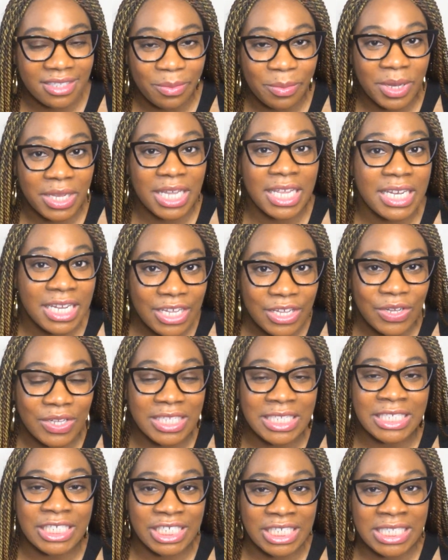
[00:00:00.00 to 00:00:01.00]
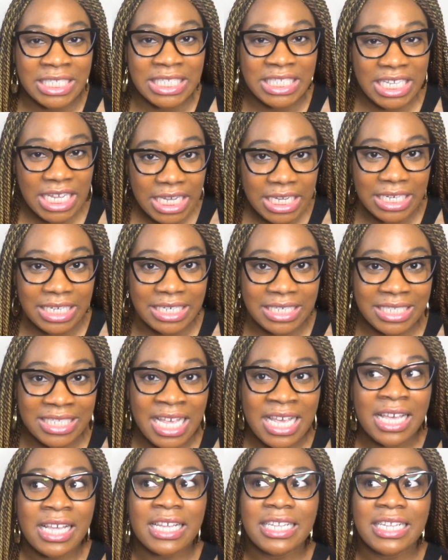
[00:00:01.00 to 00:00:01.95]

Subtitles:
the millennial and Gen Zers,